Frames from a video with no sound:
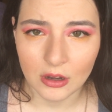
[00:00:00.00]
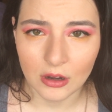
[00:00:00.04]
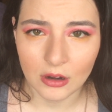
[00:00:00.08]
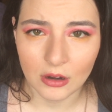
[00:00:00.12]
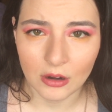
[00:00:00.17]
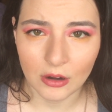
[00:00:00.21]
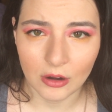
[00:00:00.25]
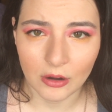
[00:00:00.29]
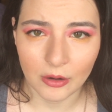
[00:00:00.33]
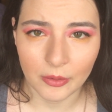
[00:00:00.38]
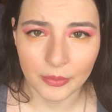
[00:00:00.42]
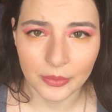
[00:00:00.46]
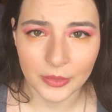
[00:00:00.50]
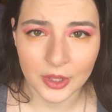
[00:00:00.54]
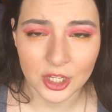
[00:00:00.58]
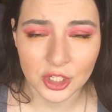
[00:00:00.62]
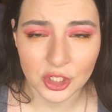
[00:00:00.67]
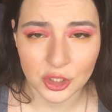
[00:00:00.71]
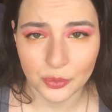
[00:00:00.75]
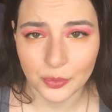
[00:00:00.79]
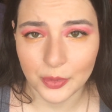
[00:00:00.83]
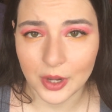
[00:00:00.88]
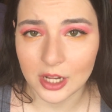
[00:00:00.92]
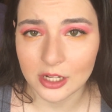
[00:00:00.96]

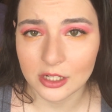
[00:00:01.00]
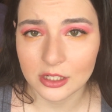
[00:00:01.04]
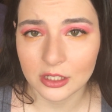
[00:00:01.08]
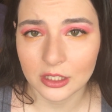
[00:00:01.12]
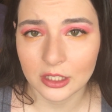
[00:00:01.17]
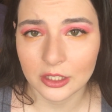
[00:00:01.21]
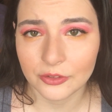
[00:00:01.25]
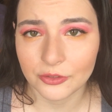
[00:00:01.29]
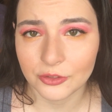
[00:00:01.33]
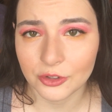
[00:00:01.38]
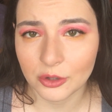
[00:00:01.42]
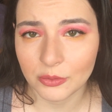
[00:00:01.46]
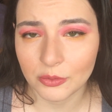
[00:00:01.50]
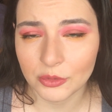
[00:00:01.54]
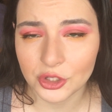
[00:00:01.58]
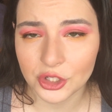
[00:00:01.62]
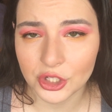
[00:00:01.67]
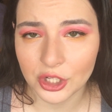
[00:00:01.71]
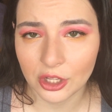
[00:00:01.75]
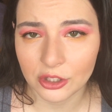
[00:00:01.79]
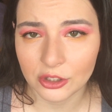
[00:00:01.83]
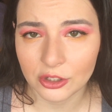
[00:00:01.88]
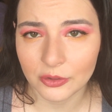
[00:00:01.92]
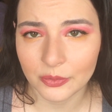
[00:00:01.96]
independently from
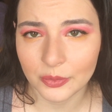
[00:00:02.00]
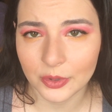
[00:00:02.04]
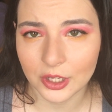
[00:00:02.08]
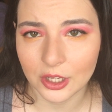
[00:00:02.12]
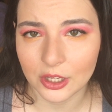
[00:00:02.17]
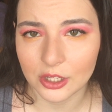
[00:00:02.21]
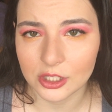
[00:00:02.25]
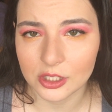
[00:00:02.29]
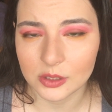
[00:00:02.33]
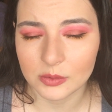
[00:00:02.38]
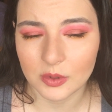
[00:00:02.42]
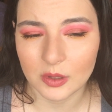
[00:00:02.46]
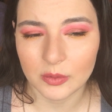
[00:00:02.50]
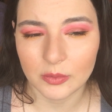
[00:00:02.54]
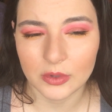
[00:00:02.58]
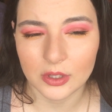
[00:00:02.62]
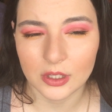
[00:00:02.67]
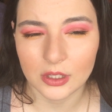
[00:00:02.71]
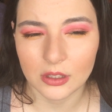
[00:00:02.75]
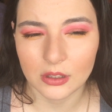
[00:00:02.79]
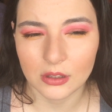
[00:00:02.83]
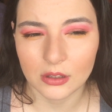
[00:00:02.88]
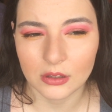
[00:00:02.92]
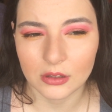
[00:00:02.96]
each other, because
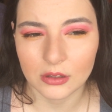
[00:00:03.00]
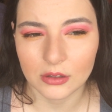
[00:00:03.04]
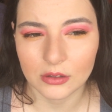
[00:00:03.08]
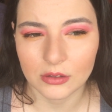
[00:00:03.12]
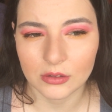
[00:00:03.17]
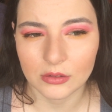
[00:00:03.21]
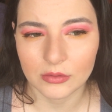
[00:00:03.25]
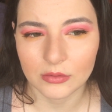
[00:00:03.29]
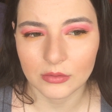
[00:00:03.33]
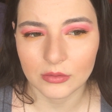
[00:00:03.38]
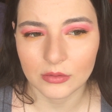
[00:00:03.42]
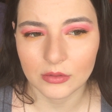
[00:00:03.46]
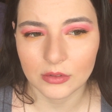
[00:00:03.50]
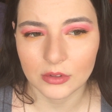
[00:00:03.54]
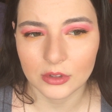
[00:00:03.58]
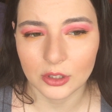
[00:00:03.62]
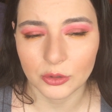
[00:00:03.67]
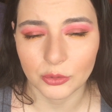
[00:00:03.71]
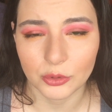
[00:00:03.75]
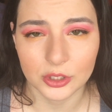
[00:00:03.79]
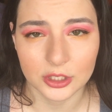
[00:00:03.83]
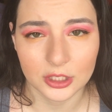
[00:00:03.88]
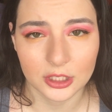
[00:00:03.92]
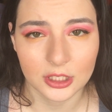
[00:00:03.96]
maybe
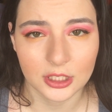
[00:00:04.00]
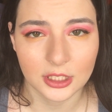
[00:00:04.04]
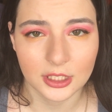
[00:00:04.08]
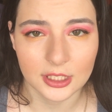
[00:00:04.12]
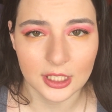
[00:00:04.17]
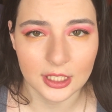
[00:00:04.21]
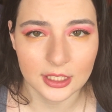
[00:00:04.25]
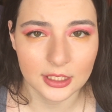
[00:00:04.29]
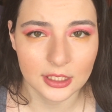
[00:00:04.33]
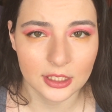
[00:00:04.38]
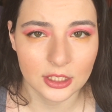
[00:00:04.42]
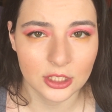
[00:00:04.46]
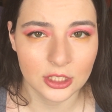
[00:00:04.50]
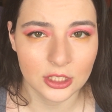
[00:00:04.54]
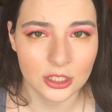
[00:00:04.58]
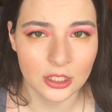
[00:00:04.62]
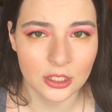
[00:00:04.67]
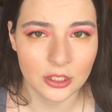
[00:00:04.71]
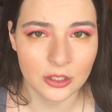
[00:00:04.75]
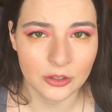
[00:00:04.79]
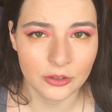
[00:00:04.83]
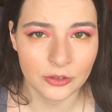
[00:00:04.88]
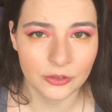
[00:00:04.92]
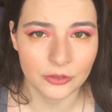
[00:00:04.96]
there was a
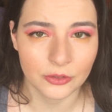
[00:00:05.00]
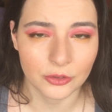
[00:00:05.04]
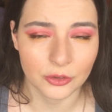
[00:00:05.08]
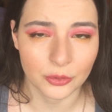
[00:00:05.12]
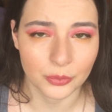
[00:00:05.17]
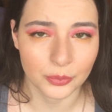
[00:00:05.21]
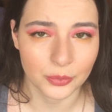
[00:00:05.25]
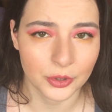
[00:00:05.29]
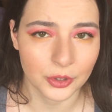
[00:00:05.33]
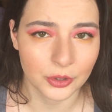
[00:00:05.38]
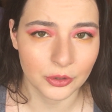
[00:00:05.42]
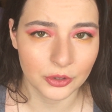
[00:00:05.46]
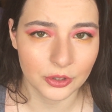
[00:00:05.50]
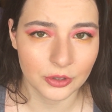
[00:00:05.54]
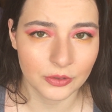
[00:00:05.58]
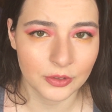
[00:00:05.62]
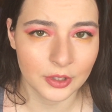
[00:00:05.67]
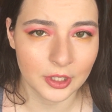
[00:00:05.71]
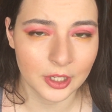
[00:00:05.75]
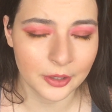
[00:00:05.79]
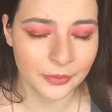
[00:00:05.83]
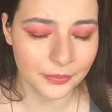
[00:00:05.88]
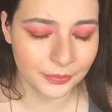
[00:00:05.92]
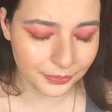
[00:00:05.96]
necessity for both
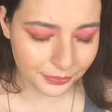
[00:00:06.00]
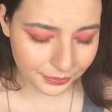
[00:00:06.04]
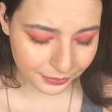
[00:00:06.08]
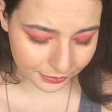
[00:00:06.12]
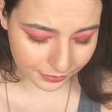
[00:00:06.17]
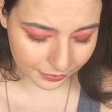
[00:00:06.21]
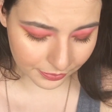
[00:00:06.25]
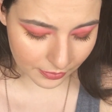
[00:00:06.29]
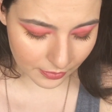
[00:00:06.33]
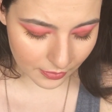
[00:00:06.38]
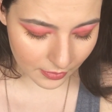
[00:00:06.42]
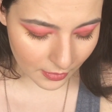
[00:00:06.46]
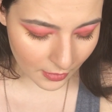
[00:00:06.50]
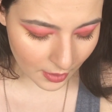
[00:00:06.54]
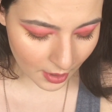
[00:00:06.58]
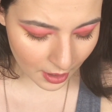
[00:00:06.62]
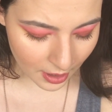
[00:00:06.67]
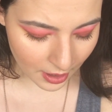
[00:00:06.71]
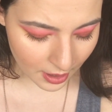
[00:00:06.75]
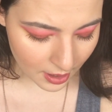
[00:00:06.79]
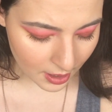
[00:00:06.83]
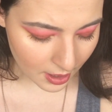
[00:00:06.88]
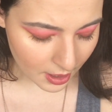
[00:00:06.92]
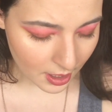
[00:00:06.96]
of them.
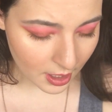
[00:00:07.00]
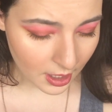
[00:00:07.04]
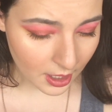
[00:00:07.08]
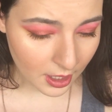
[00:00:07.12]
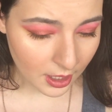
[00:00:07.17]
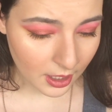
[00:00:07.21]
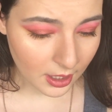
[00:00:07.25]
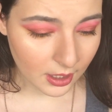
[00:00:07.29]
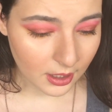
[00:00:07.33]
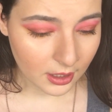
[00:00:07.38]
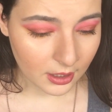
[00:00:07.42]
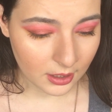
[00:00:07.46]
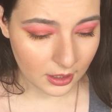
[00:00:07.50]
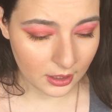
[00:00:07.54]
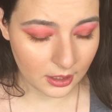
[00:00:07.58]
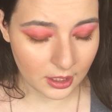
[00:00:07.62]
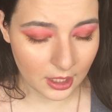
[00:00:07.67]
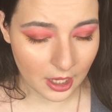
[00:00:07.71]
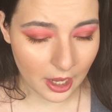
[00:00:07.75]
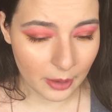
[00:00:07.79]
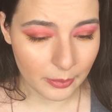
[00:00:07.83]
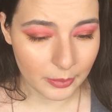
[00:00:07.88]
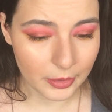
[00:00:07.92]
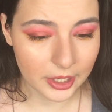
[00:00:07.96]

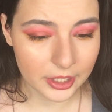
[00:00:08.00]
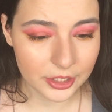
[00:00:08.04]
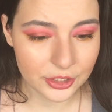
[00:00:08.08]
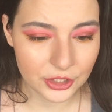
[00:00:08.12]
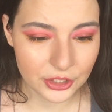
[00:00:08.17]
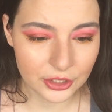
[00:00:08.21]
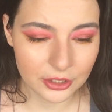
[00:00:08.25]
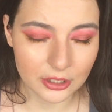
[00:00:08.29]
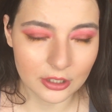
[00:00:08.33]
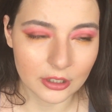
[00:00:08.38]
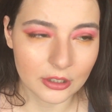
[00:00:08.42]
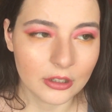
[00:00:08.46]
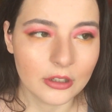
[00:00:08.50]
Yeah, but